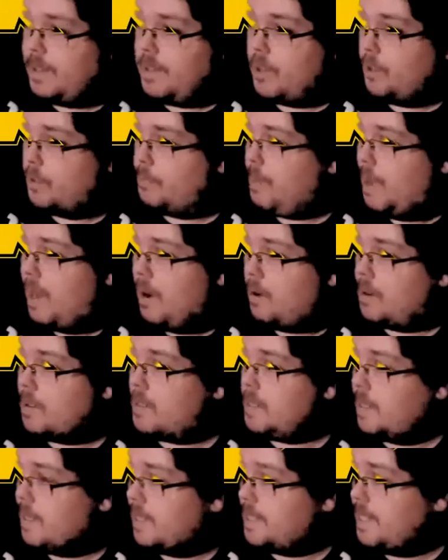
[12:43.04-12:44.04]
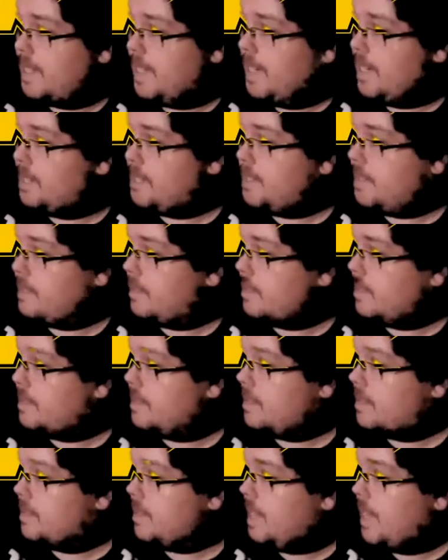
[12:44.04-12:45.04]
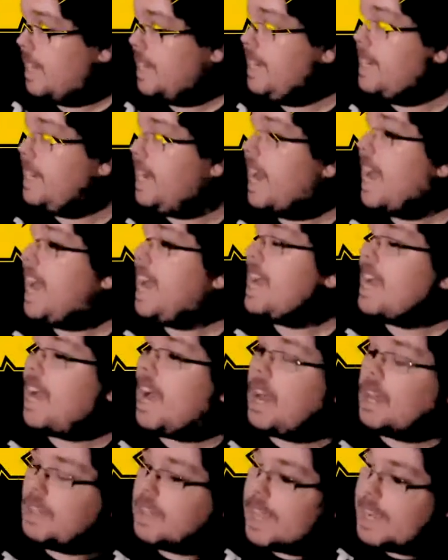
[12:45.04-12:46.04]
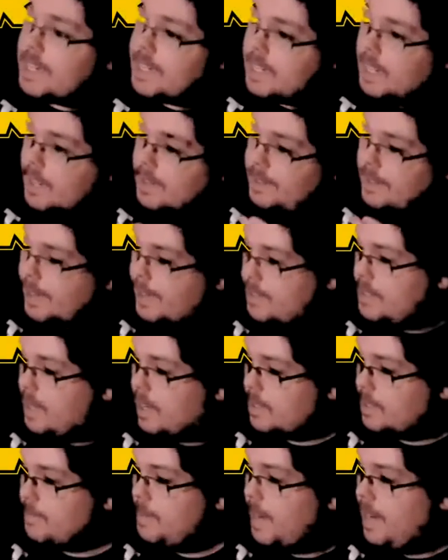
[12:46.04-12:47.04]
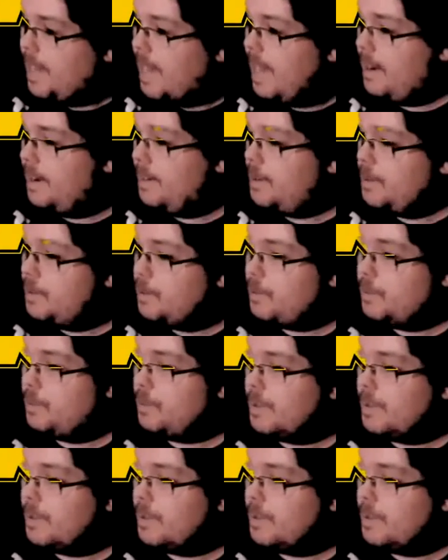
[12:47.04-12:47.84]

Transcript: those powers unless he has to. He, unlike unlike Doctor Manhattan, who